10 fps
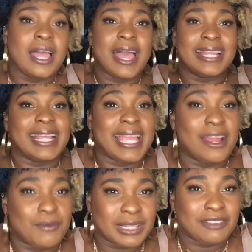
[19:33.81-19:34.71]
and they
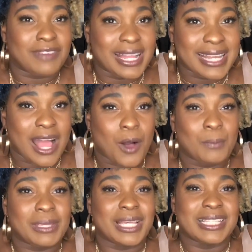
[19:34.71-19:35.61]
can't really find
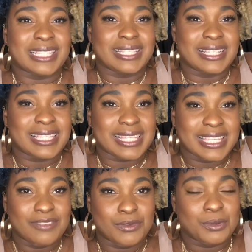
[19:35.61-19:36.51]
out because it doesn't
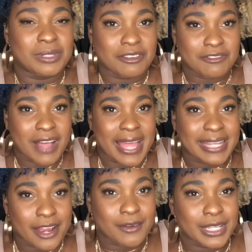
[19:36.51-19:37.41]
give you a defined
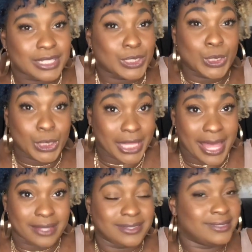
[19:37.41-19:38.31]
area to look
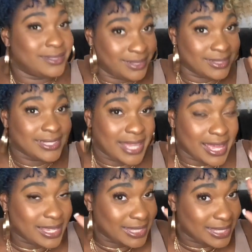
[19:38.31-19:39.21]
at. Okay?